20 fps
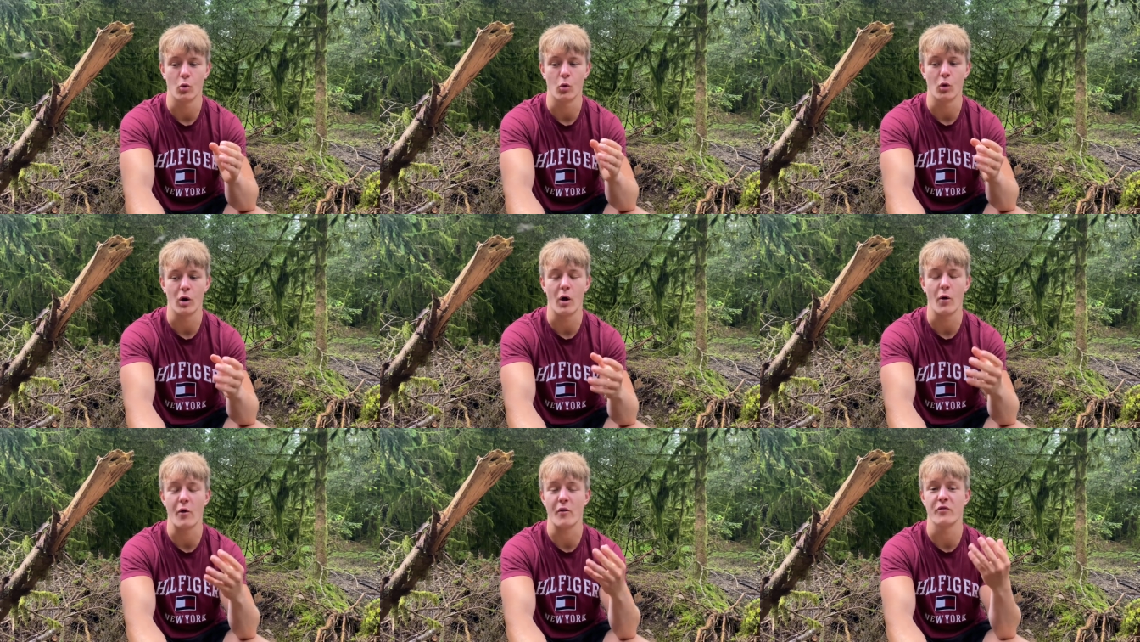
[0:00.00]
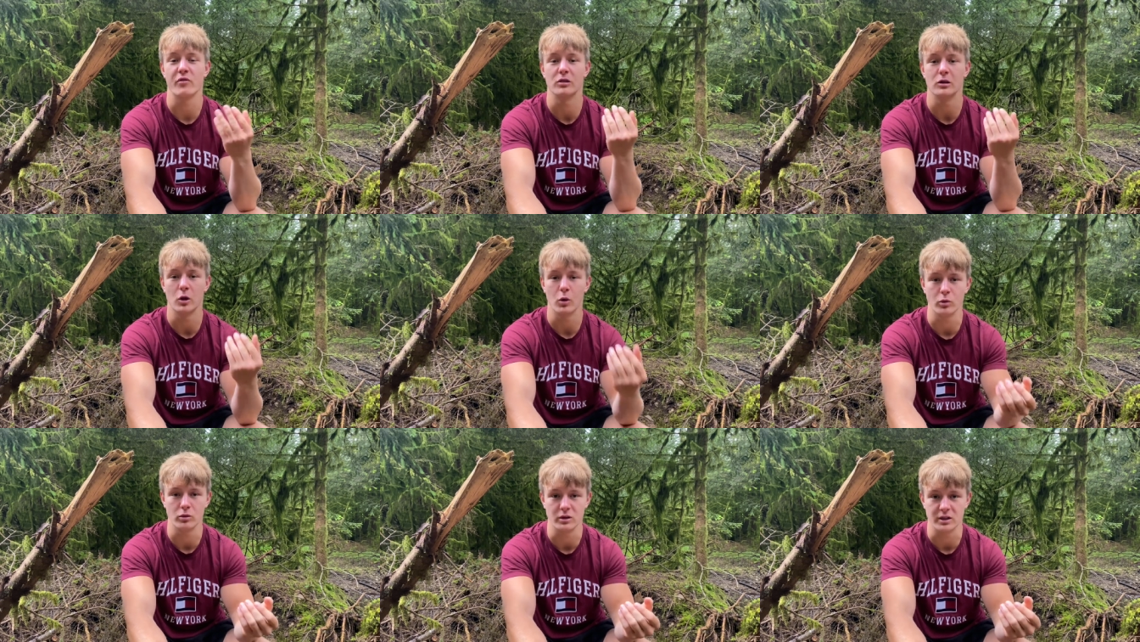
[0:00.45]
or out of
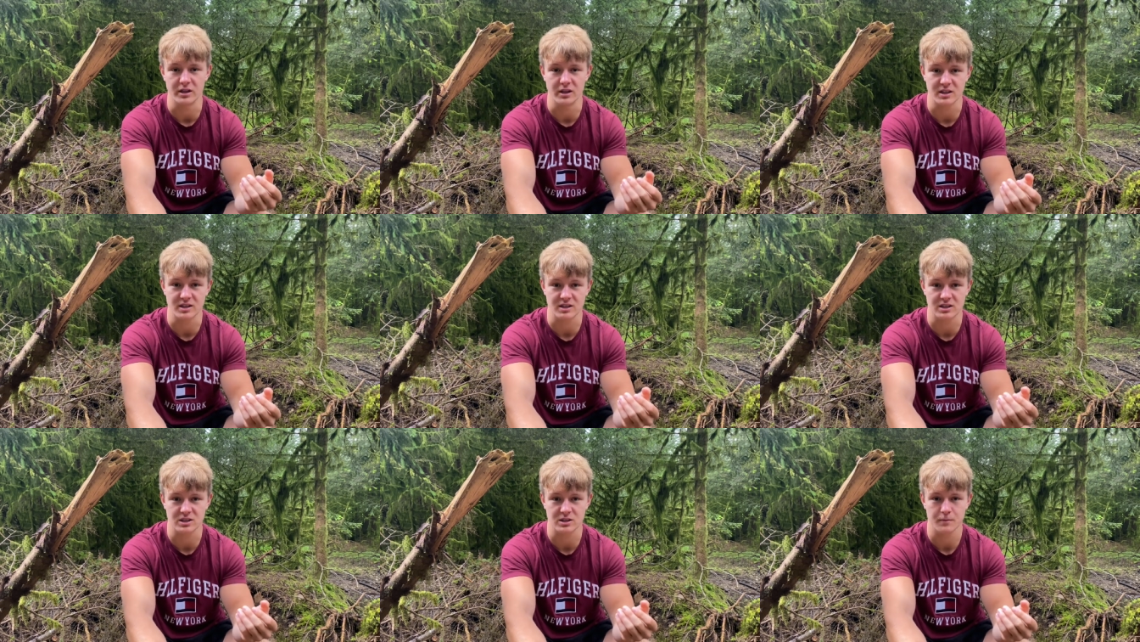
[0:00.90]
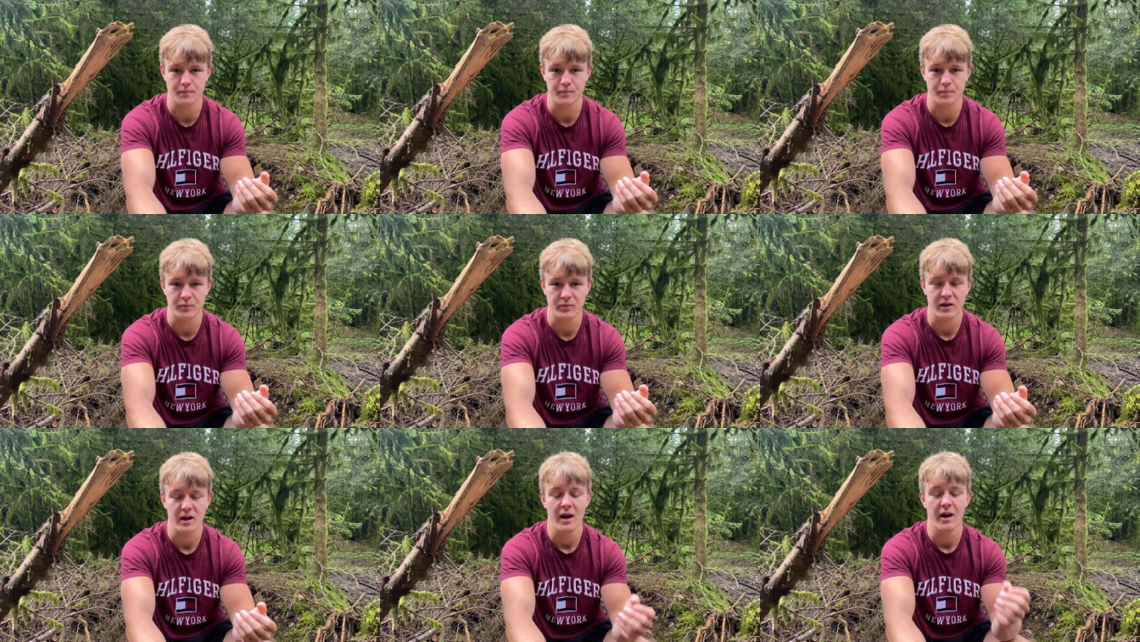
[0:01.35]
loneliness.
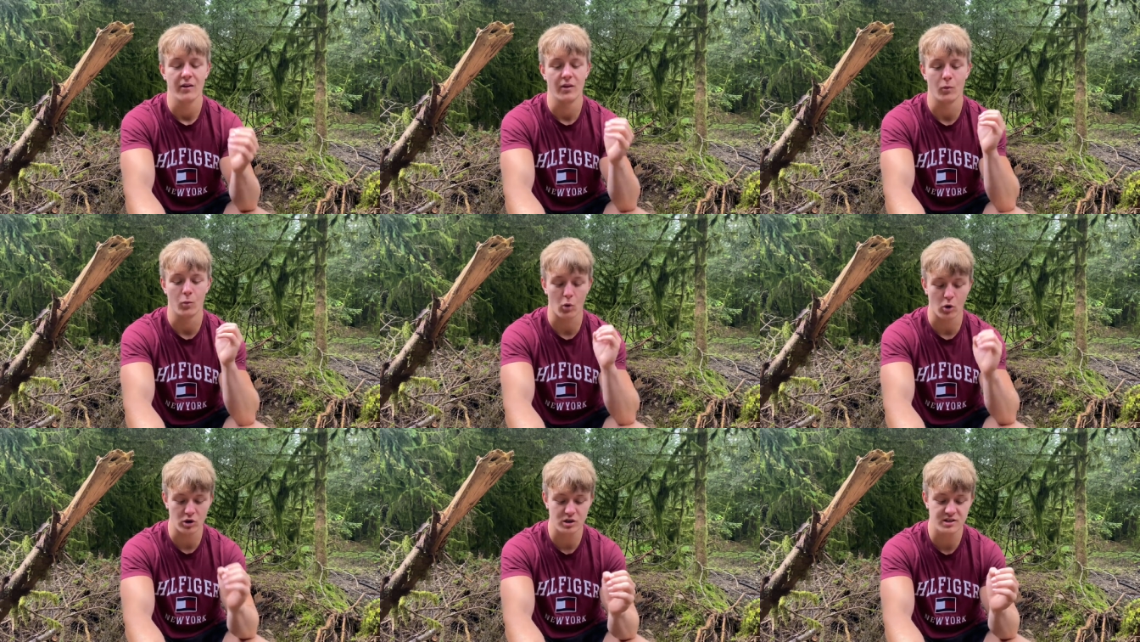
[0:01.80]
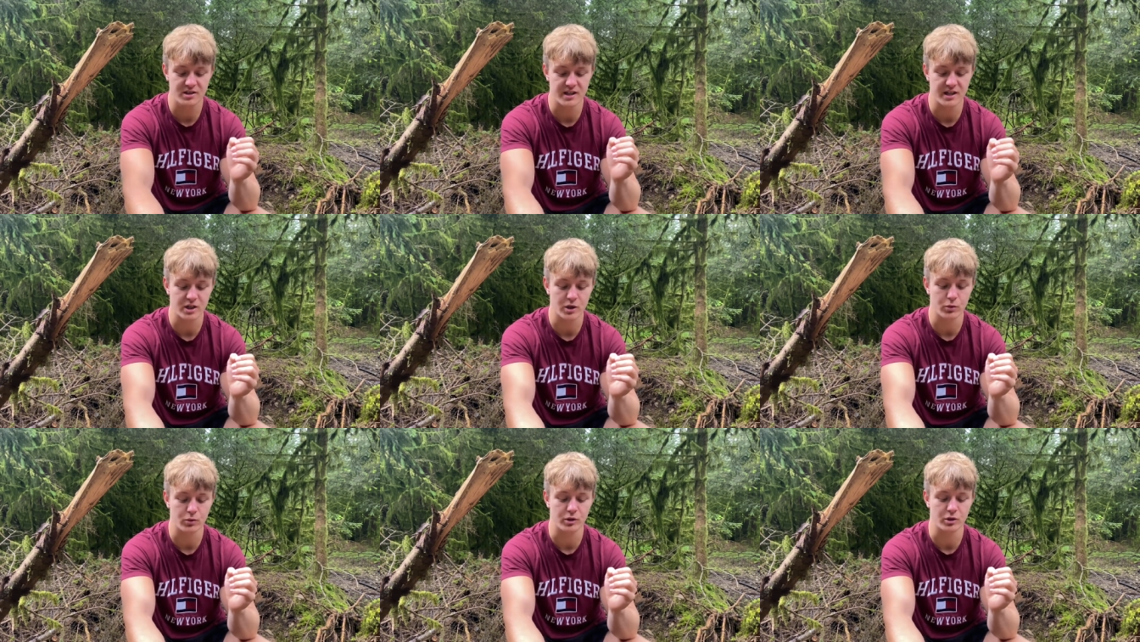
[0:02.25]
The worst
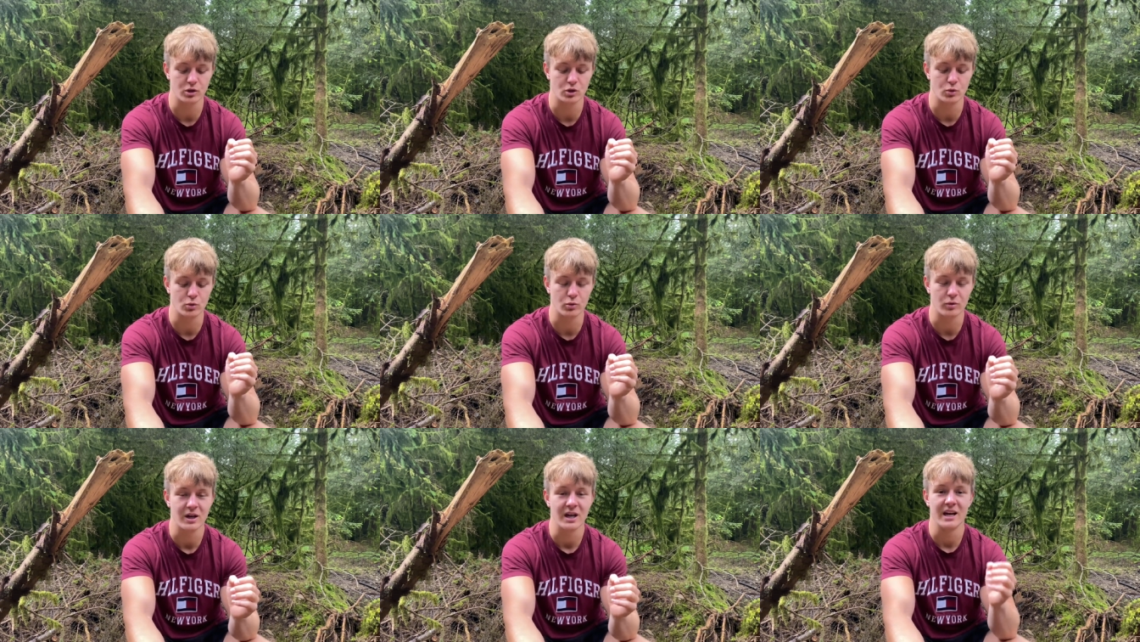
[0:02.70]
thing you can do